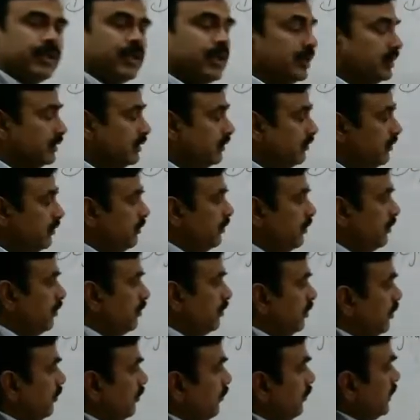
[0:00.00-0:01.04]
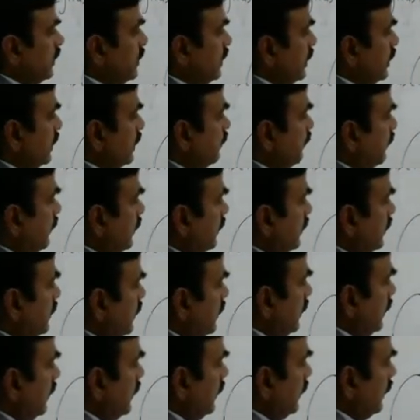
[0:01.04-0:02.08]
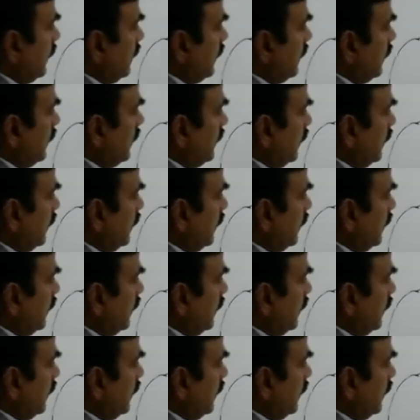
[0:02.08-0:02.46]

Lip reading: The fluid which is present